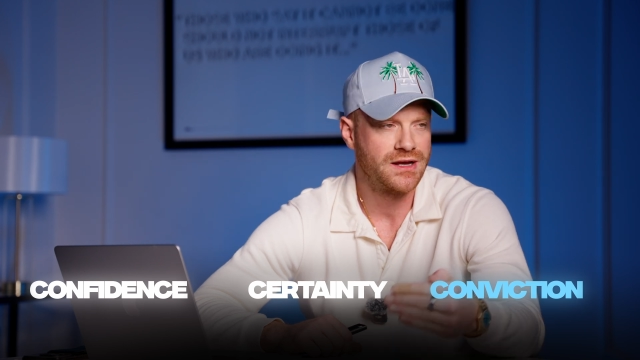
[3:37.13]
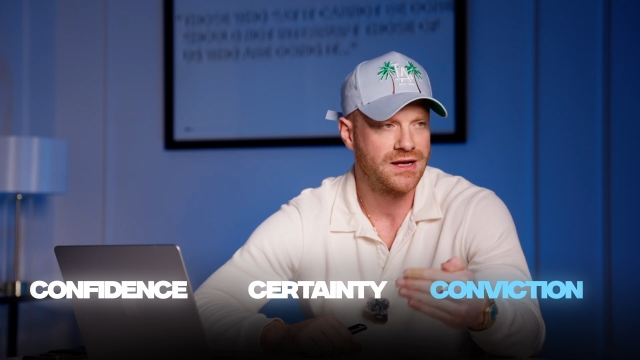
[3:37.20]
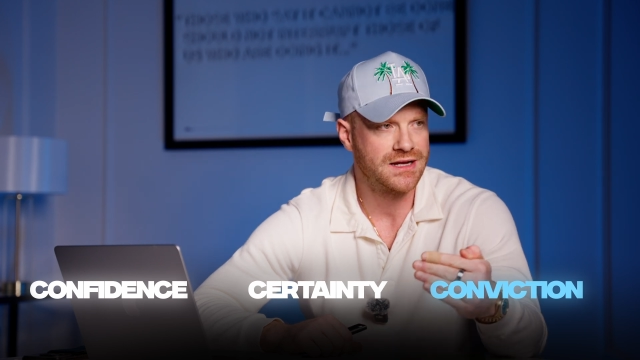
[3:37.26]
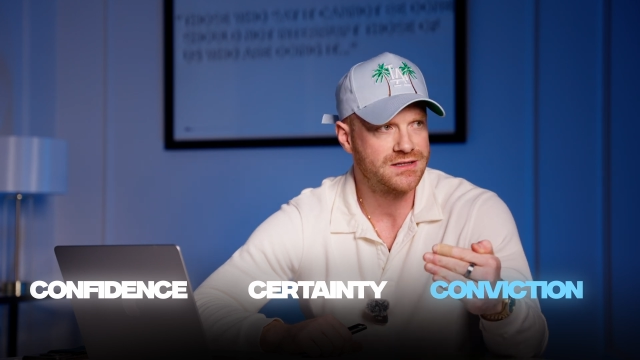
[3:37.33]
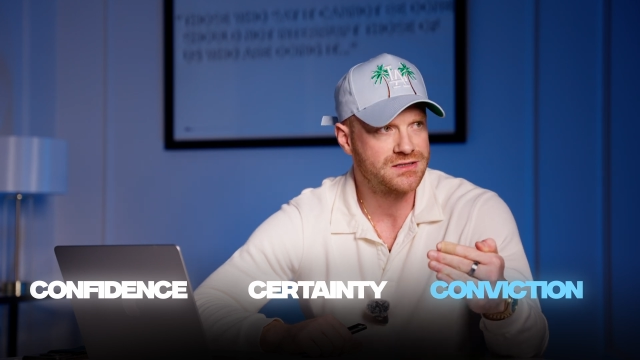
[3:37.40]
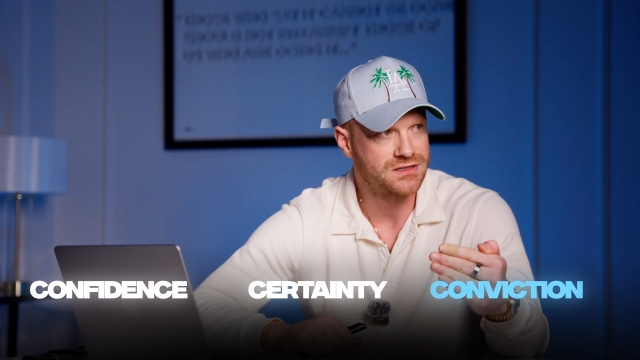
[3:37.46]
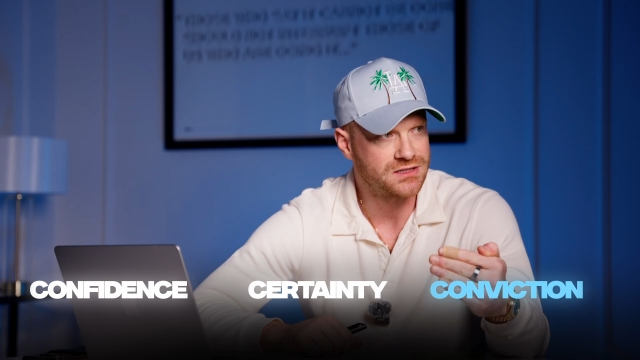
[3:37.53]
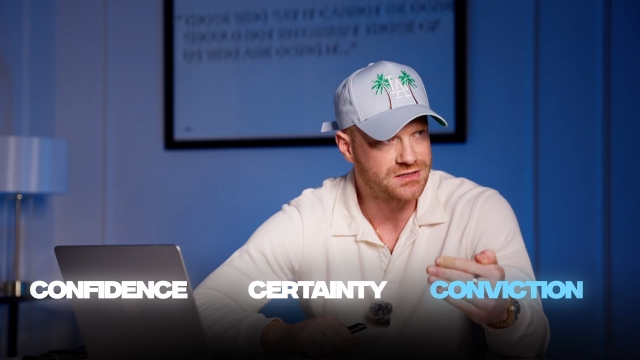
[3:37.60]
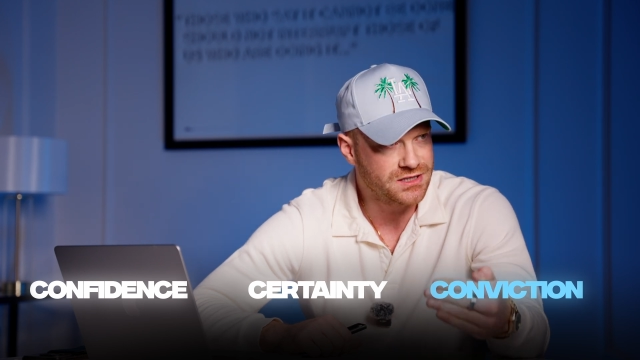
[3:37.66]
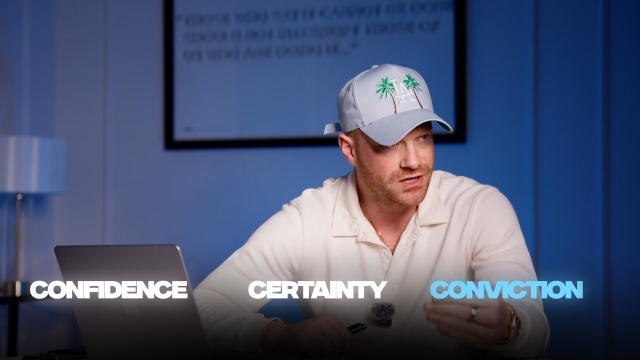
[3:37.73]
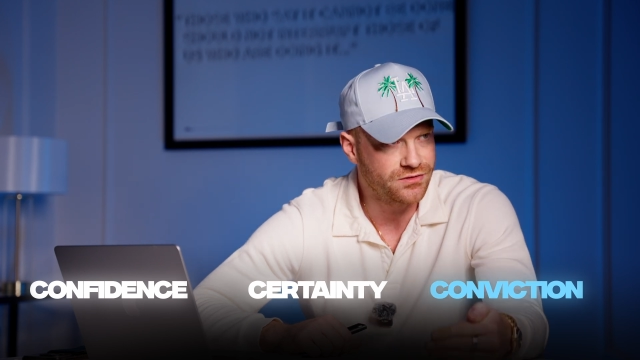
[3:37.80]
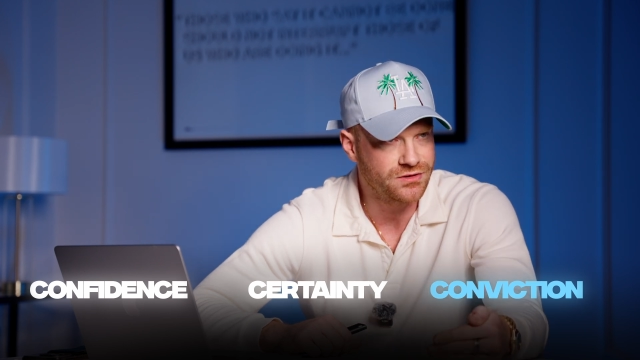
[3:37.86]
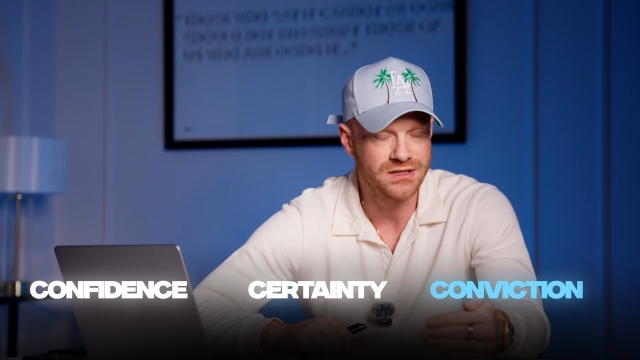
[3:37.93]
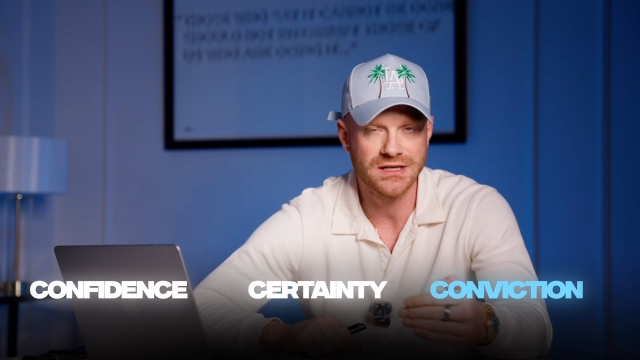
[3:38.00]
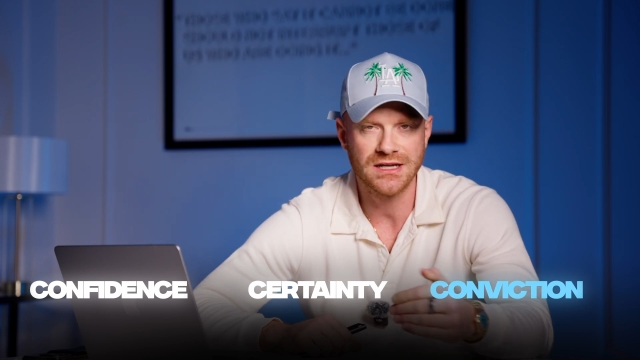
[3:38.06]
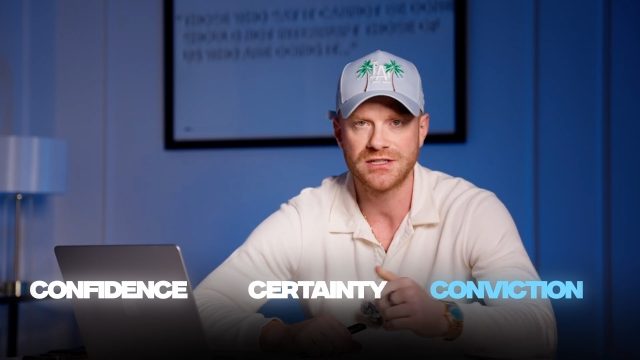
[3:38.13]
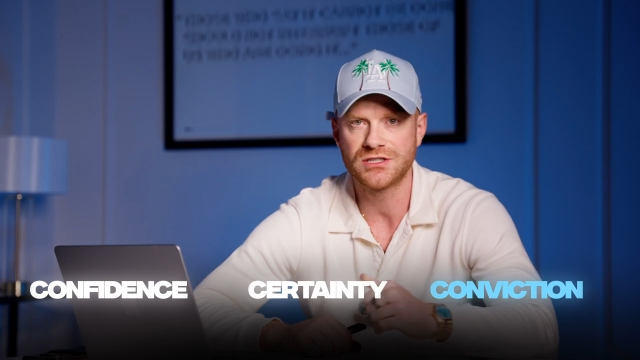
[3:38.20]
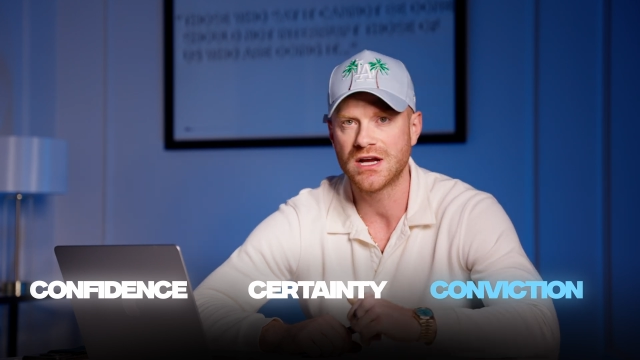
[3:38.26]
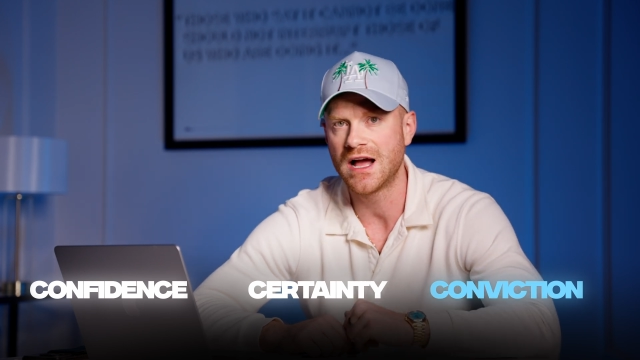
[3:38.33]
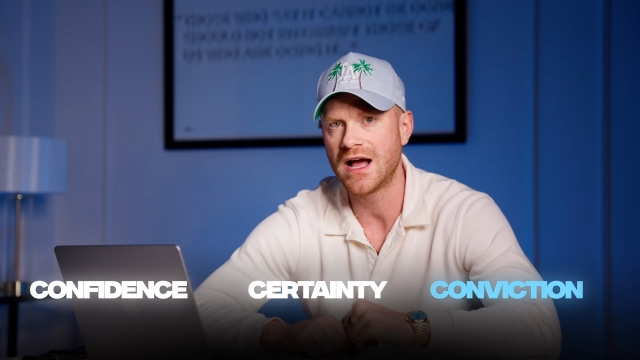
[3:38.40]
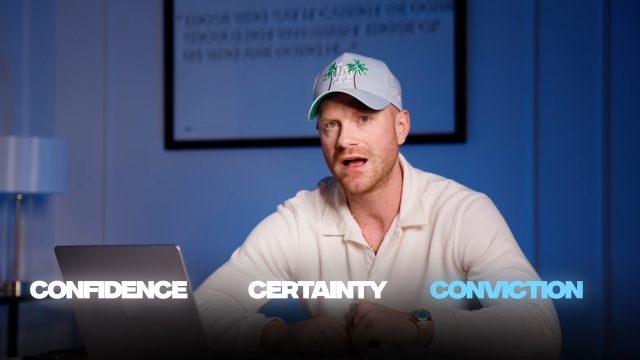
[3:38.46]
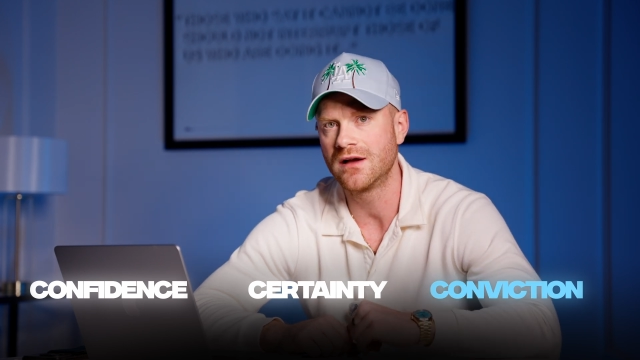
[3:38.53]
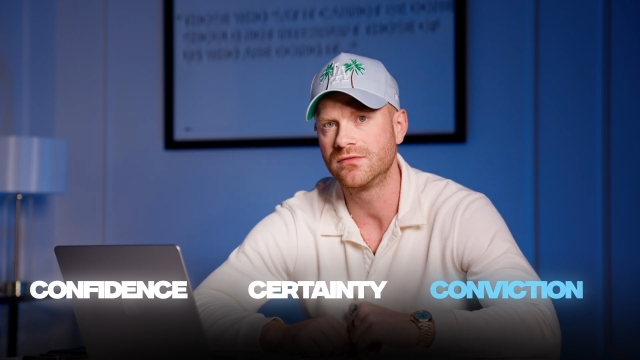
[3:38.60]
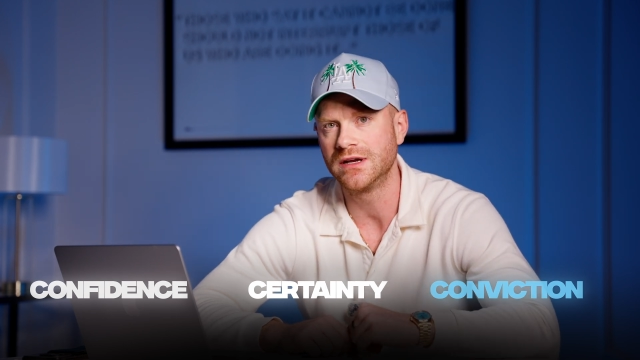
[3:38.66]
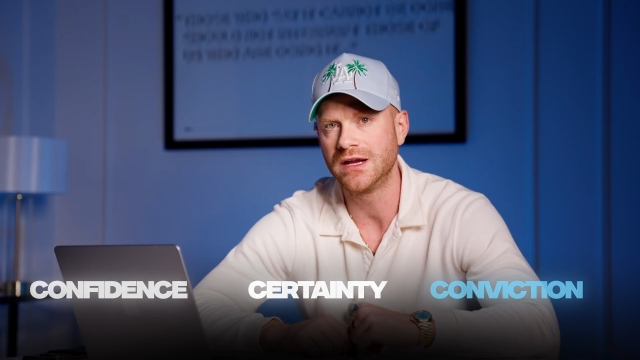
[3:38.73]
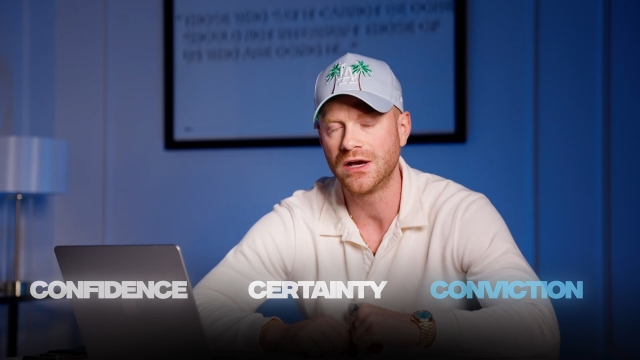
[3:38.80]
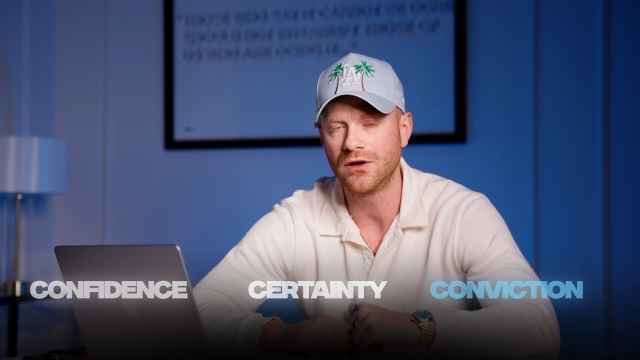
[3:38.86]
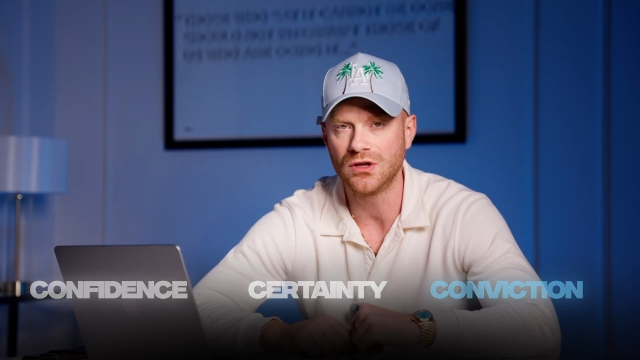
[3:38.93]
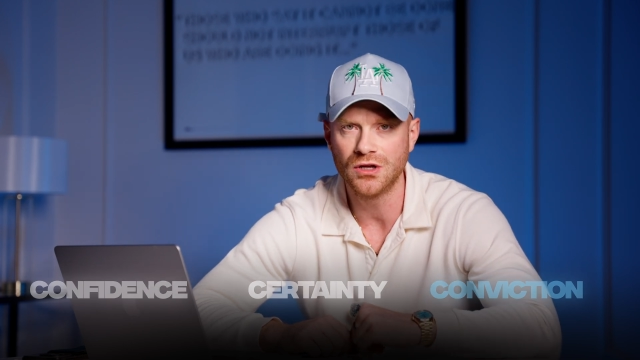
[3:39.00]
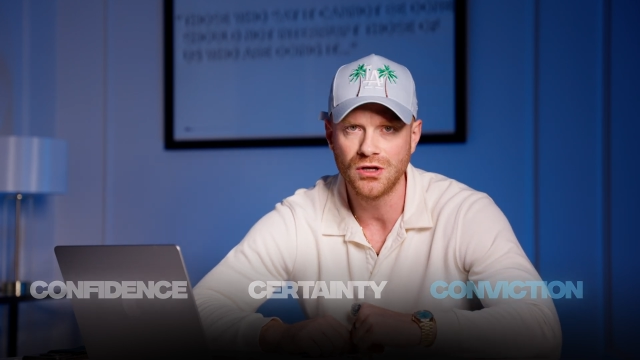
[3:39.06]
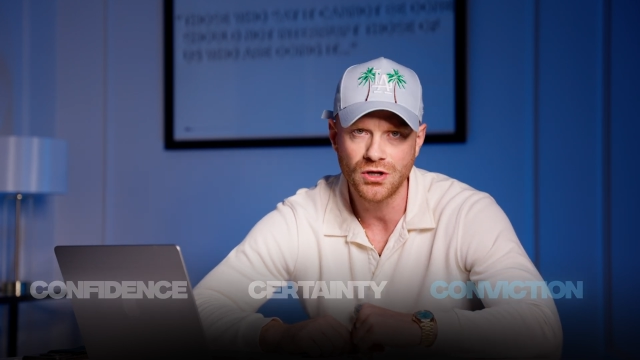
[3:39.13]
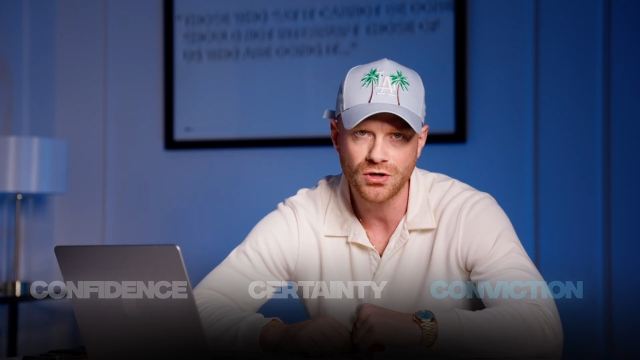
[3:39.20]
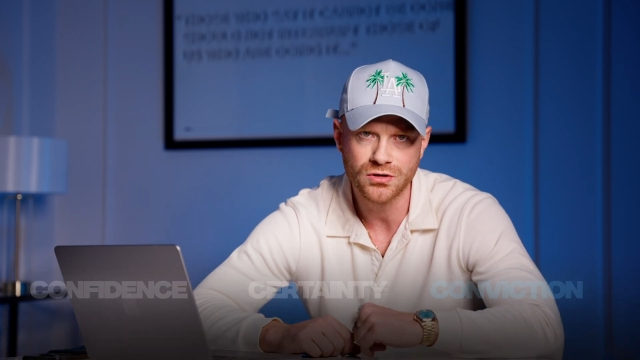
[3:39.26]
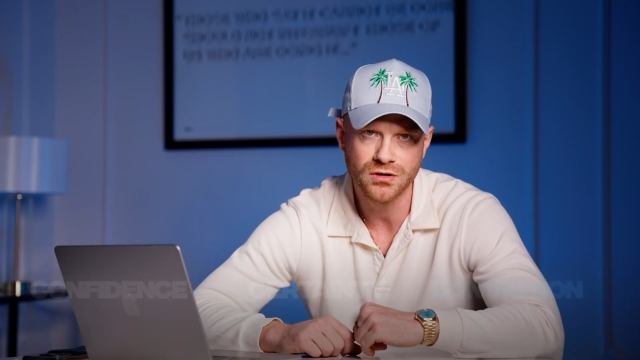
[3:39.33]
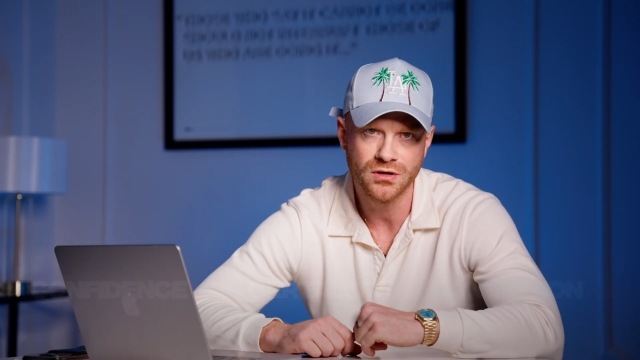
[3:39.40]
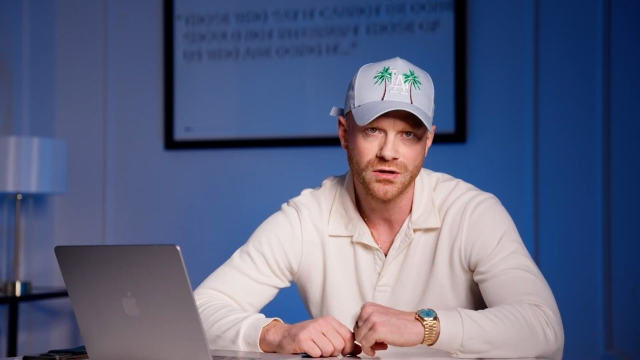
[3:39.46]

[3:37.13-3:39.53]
It's the certainty that you have in how you look,